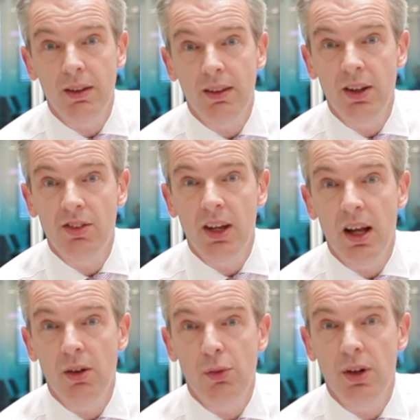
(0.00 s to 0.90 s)
Thanks
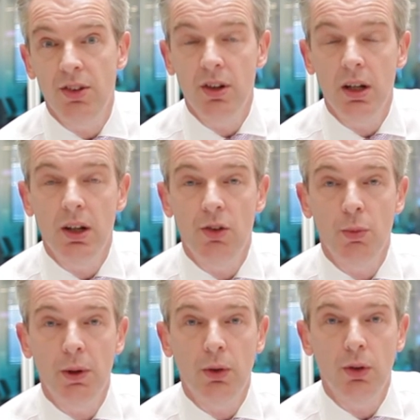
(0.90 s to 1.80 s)
again for listening. This
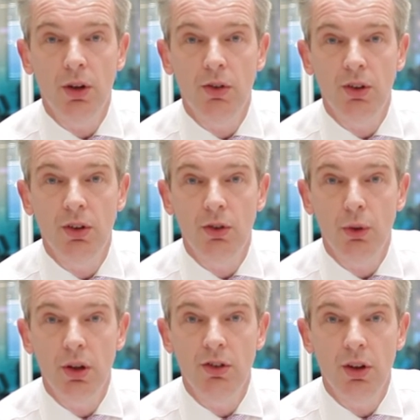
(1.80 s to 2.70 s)
is Michael Hewson
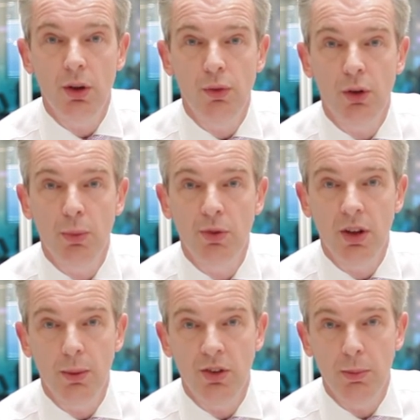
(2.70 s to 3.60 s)
talking to you from
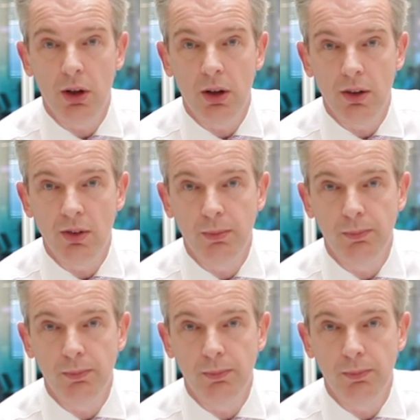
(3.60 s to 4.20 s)
CMC Markets.